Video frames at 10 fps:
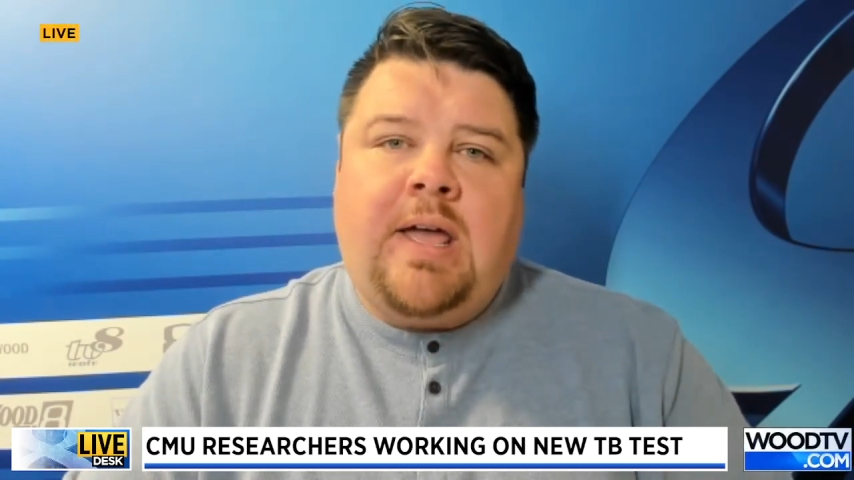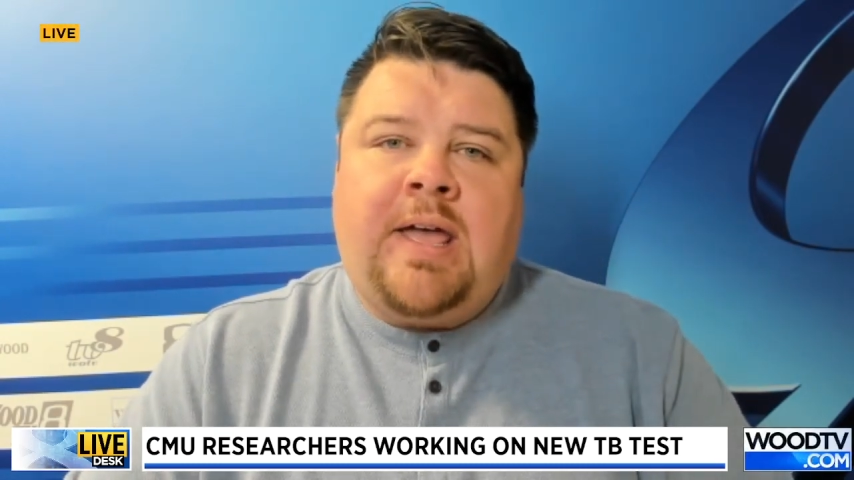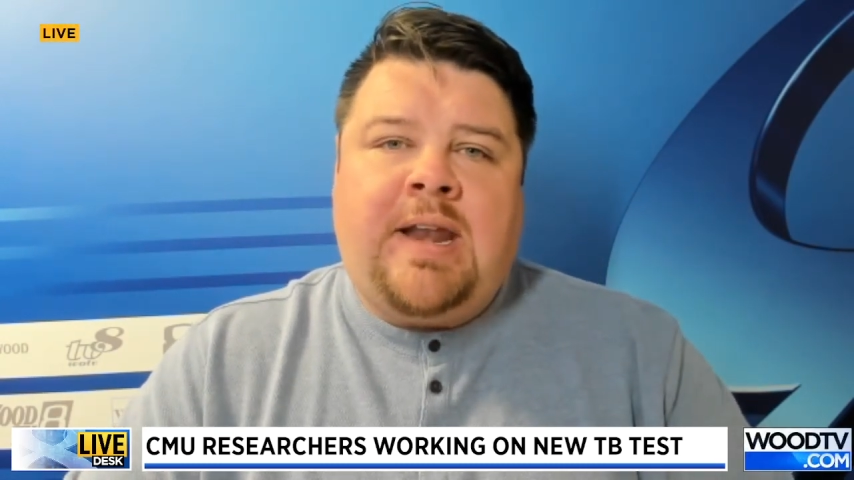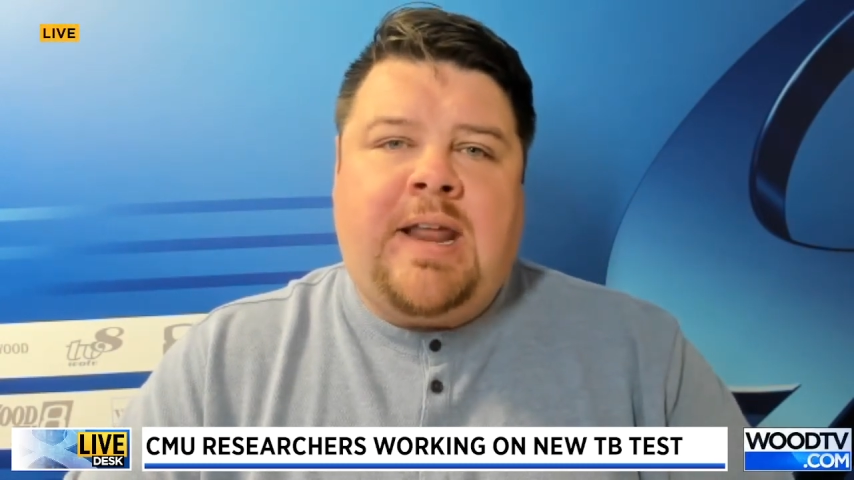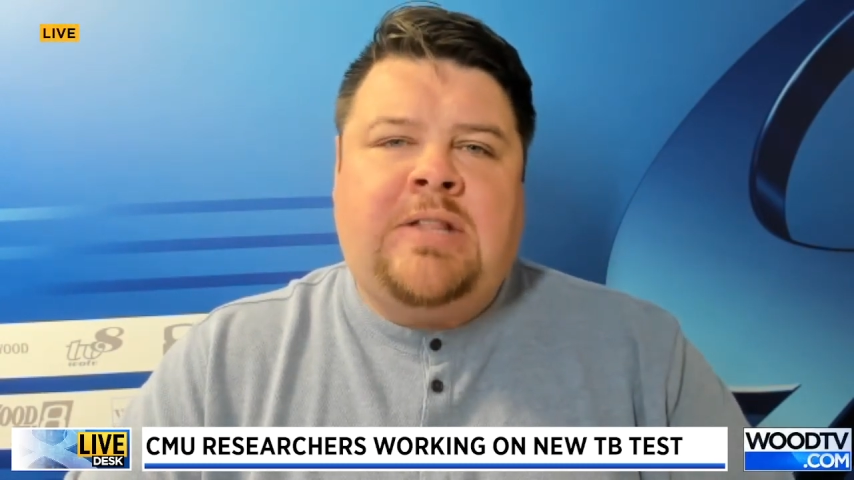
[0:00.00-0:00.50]

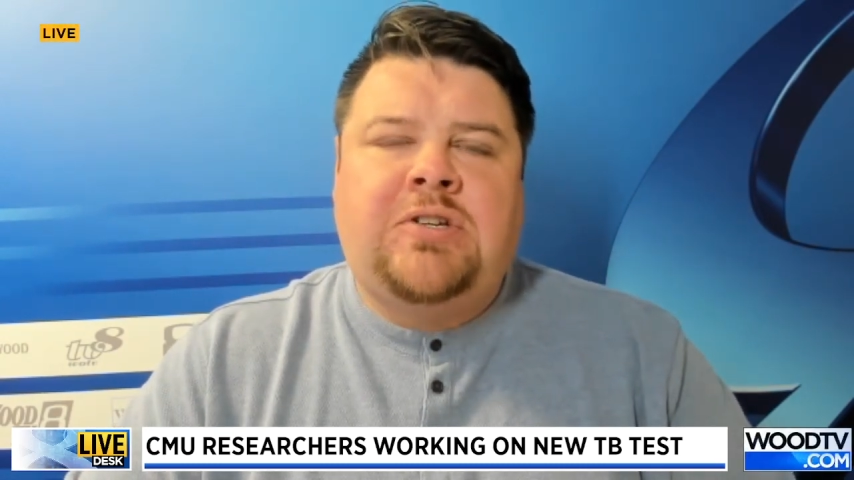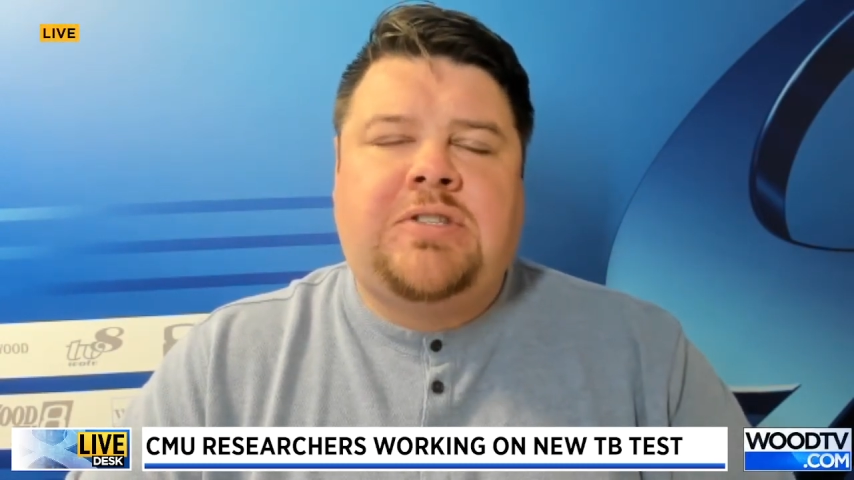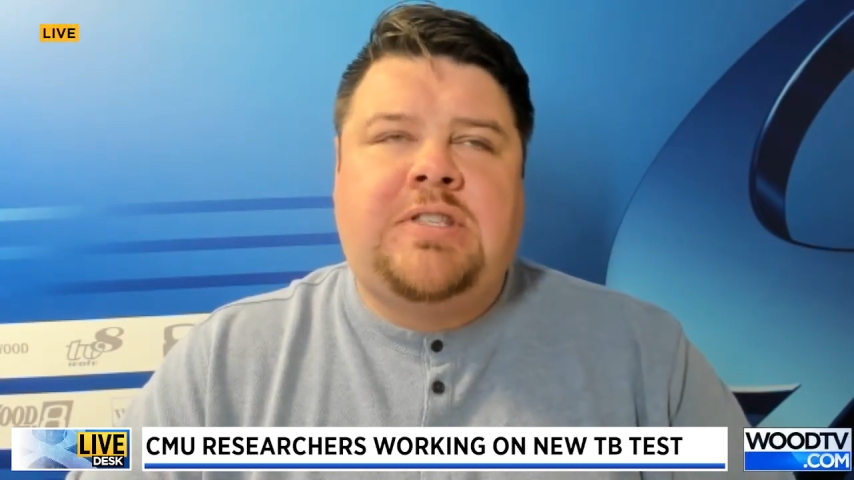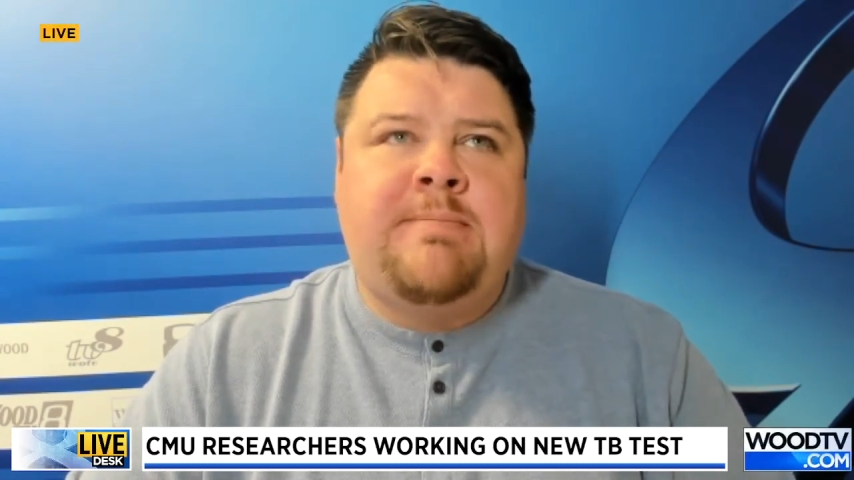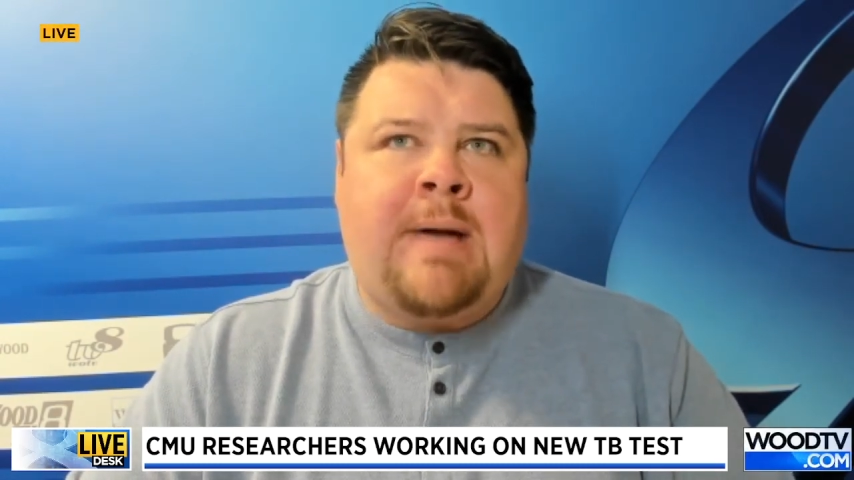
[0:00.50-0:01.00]
and and
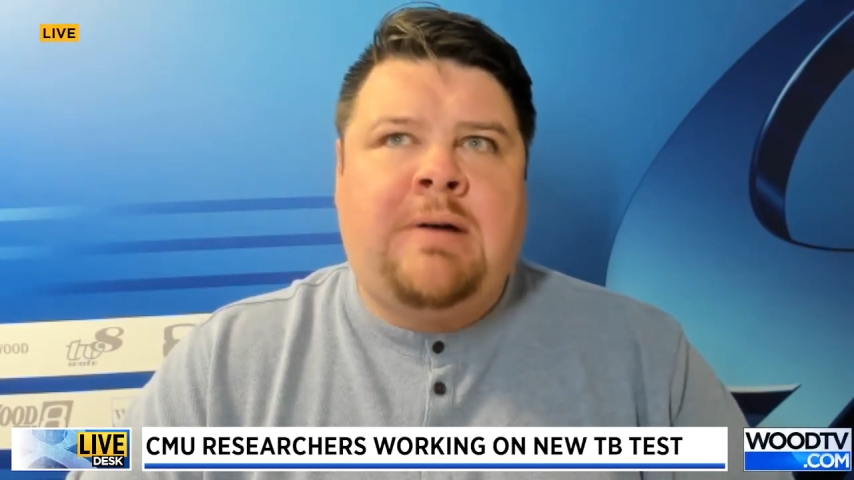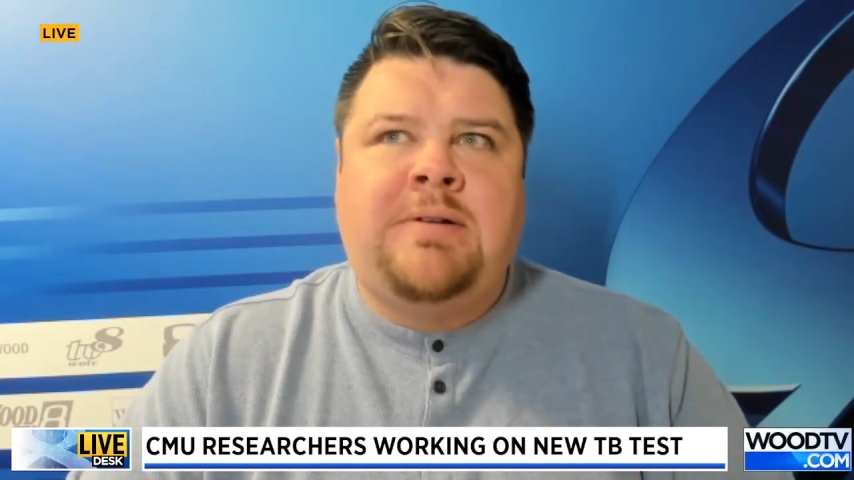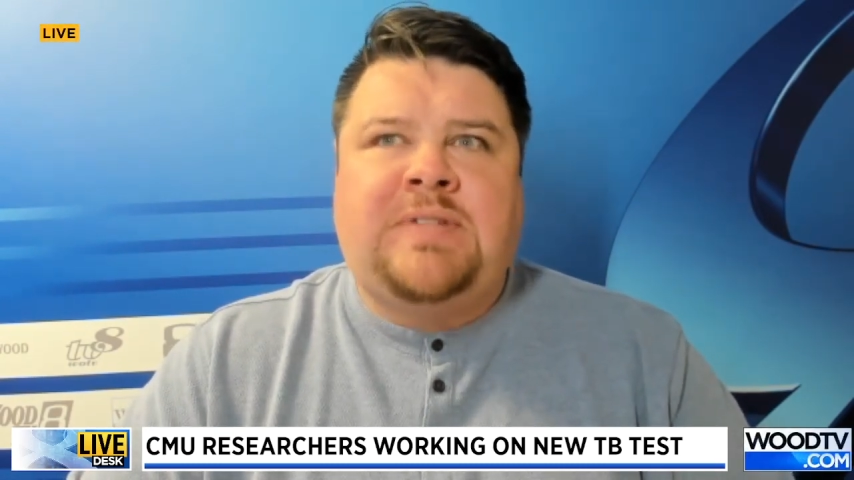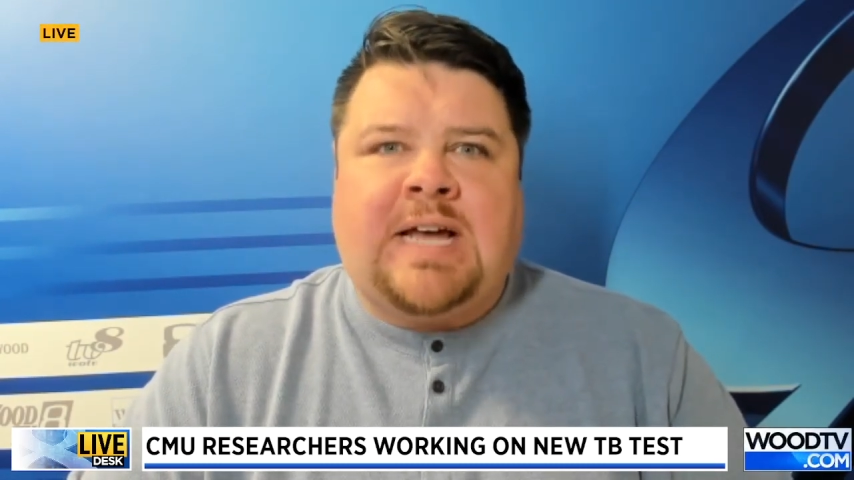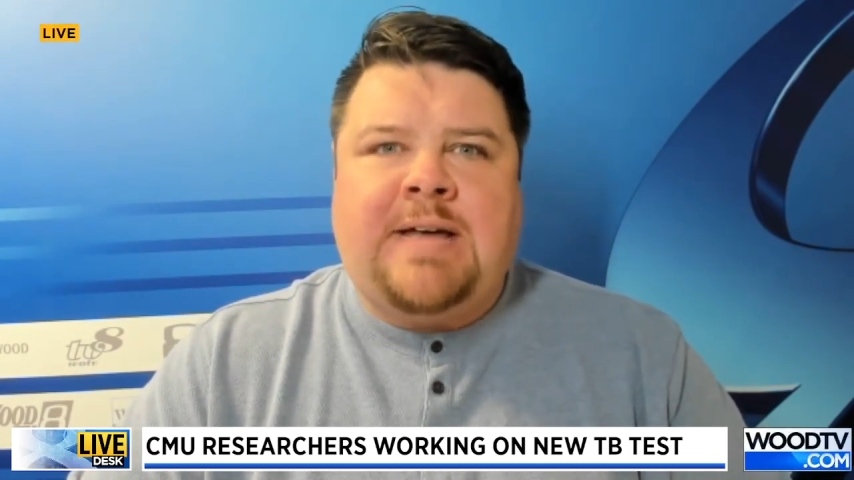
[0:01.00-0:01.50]
just the amount
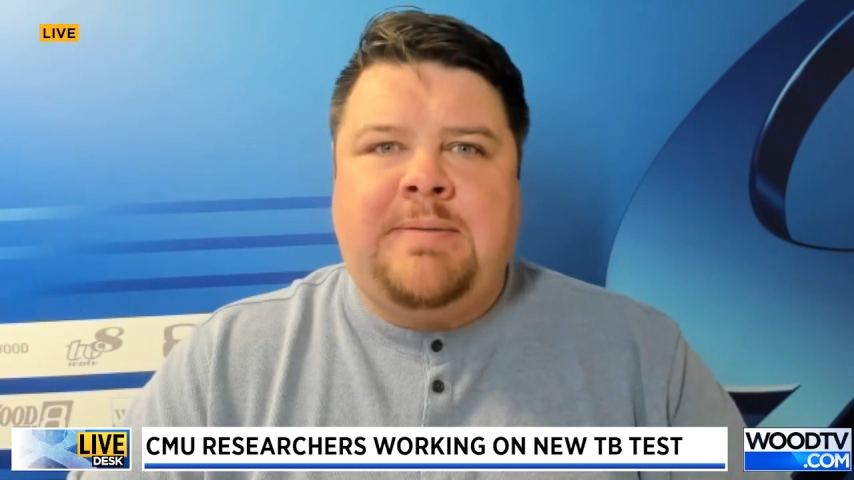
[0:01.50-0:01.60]
of time